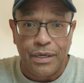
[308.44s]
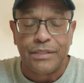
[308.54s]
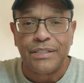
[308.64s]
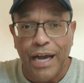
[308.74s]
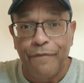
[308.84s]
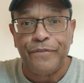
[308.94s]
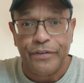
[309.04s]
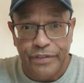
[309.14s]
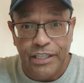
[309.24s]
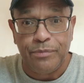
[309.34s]
a top
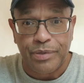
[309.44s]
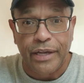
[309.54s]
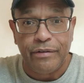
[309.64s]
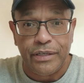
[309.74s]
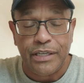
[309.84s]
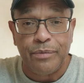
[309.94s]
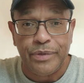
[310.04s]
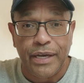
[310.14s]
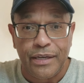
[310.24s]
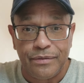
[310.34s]
15 player in the
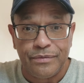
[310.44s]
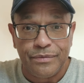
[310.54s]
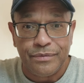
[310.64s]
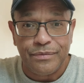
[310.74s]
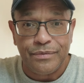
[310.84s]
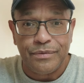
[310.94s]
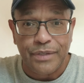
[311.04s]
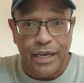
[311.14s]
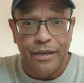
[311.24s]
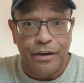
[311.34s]
NBA.
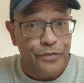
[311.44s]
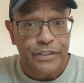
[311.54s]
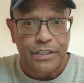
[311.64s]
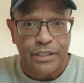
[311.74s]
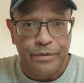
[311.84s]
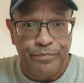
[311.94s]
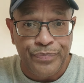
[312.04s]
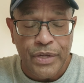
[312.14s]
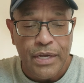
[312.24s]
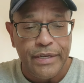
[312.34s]
Okay? Officially.
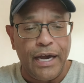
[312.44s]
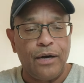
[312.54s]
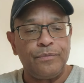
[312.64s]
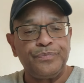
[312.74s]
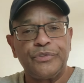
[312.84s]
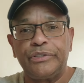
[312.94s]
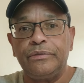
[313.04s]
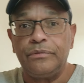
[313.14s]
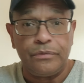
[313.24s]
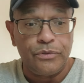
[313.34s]
Now,
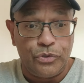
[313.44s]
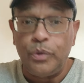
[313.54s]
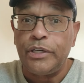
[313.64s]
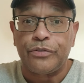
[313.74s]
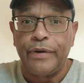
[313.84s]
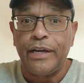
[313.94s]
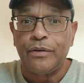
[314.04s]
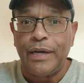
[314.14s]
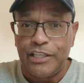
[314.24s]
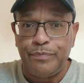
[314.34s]
Julius
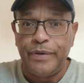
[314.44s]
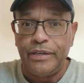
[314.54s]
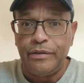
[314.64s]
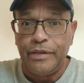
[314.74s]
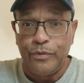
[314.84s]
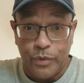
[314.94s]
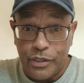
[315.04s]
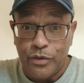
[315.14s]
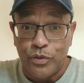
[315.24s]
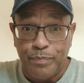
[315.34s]
Randle has been in one
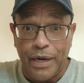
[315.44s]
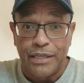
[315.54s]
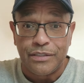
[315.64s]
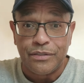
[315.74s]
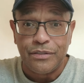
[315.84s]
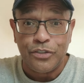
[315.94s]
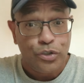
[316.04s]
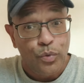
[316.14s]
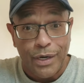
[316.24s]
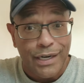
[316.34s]
of those spots
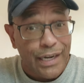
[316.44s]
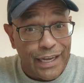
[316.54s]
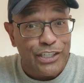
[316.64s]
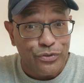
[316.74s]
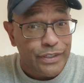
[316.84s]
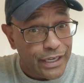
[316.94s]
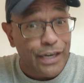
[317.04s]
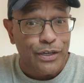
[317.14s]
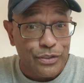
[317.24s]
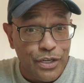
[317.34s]
two out of the last 3
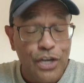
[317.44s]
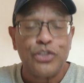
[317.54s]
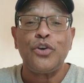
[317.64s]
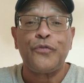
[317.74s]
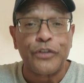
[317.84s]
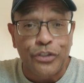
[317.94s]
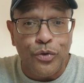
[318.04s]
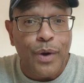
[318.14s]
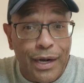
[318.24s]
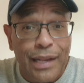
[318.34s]
years. So for
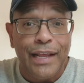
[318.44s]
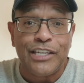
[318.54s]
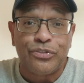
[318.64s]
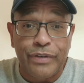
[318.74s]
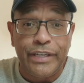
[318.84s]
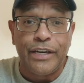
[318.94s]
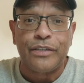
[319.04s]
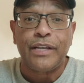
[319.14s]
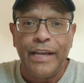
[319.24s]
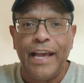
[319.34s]
two out of the last 3
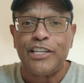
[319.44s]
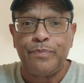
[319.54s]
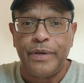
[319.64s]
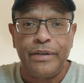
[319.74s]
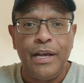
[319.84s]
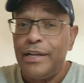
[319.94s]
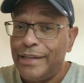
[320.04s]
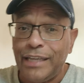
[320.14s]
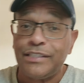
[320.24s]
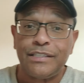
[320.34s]
years, he has been
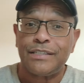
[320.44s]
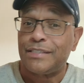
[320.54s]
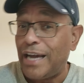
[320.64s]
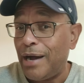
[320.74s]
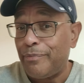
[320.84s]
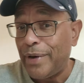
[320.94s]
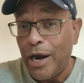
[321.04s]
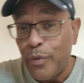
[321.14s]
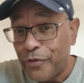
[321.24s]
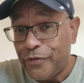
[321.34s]
not just a top
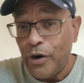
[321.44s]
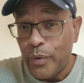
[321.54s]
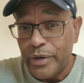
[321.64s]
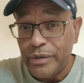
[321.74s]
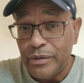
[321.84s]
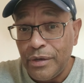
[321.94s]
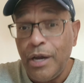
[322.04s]
power forward,